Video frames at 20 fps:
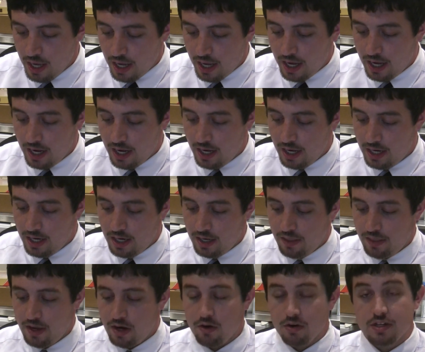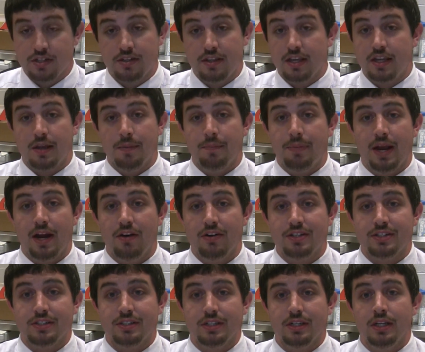and there is the
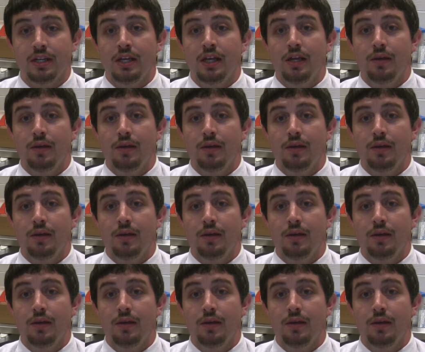comparison.